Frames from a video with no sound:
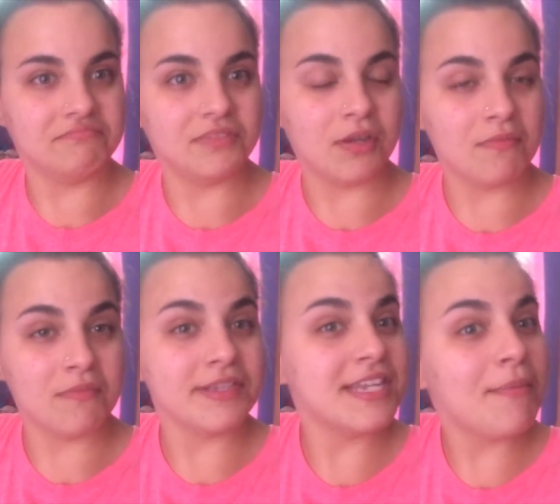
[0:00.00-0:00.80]
So I'm
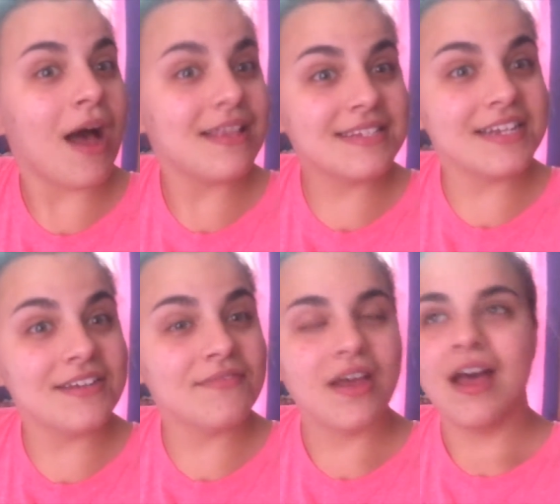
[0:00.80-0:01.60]
gonna stay
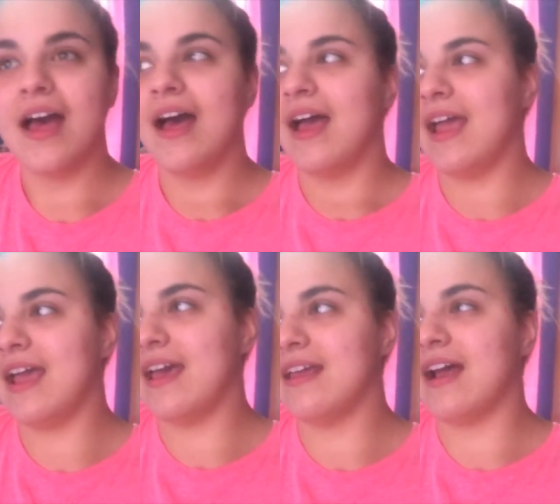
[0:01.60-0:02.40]
positive and